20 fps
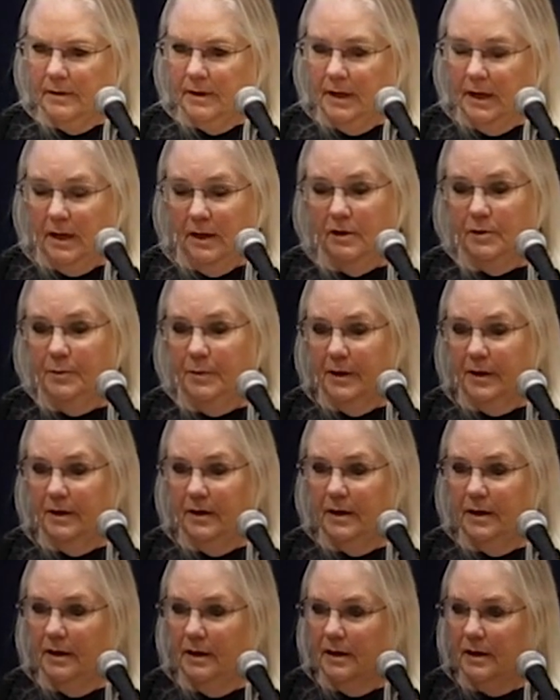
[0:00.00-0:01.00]
That looks pretty
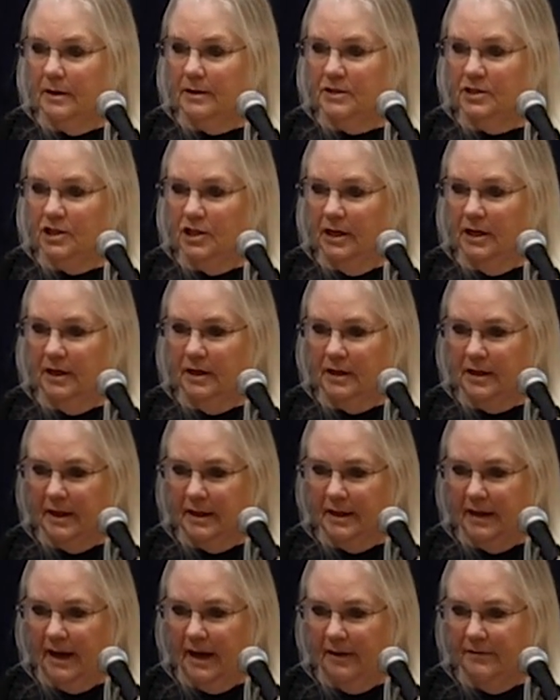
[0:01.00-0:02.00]
good. It actually looks
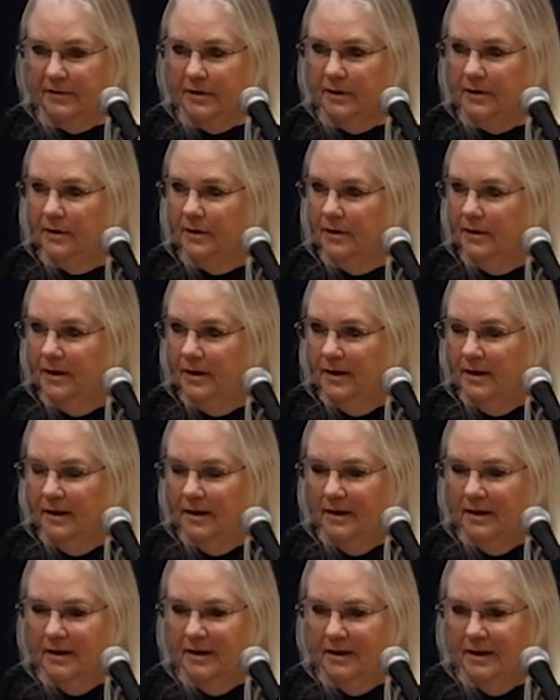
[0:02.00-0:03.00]
like the after.
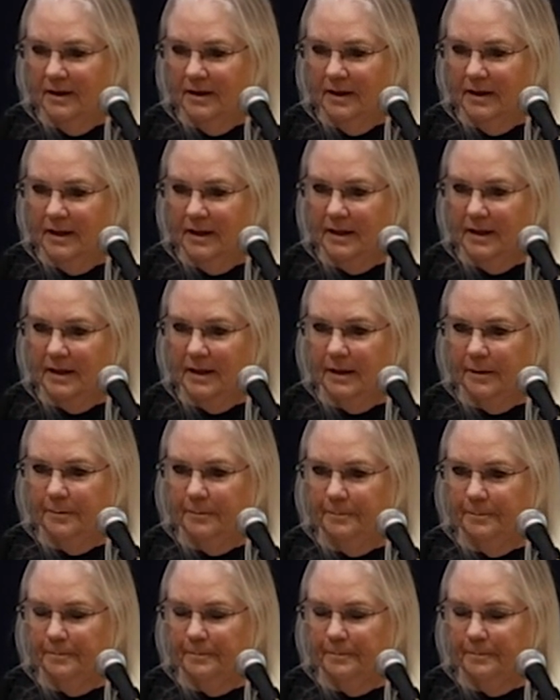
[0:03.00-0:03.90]
Mm-hmm. Let's see.